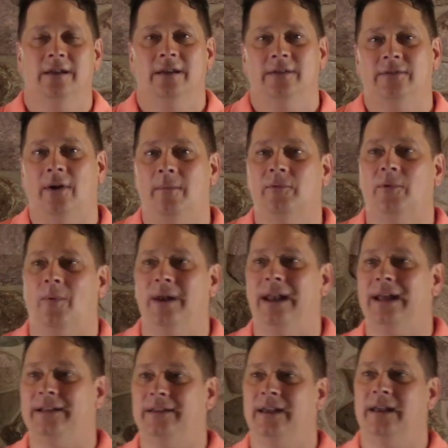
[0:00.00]
Psalms
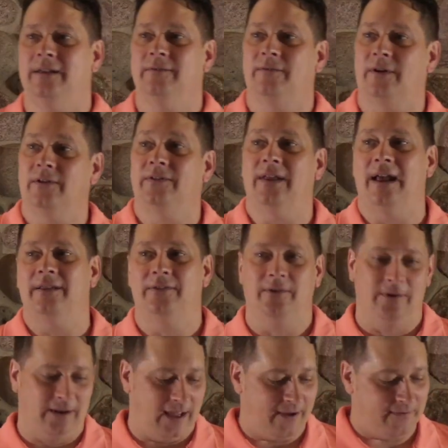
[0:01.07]
119, verse 9
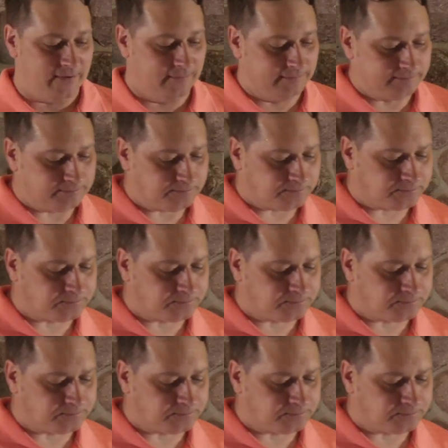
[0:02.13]
through 11.